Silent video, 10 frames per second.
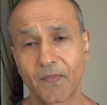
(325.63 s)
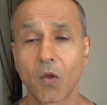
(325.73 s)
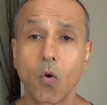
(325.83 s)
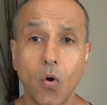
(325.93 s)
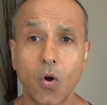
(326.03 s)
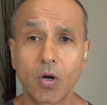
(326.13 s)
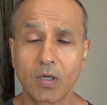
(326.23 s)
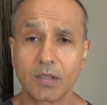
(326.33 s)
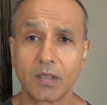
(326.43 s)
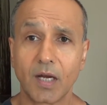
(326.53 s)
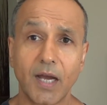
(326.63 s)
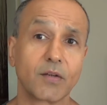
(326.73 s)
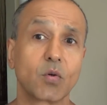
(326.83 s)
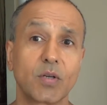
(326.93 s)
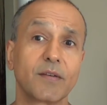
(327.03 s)
Or I
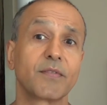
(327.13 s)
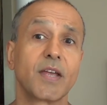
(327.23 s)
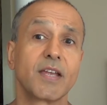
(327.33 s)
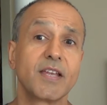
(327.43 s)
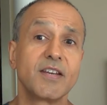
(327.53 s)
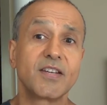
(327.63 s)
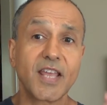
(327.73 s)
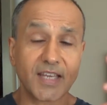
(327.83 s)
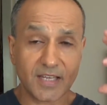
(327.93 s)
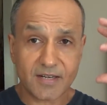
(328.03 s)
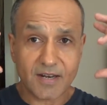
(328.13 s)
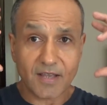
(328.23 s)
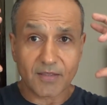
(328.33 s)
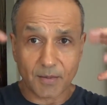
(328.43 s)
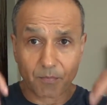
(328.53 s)
could have taken
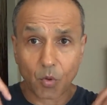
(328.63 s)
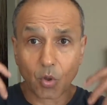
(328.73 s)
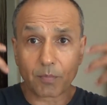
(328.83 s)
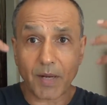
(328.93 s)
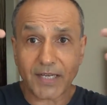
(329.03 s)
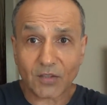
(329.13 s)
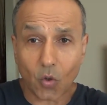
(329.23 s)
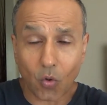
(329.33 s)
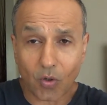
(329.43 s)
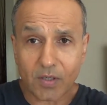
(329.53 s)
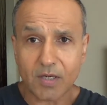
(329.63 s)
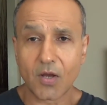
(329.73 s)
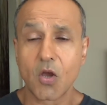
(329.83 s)
the bull by its horn,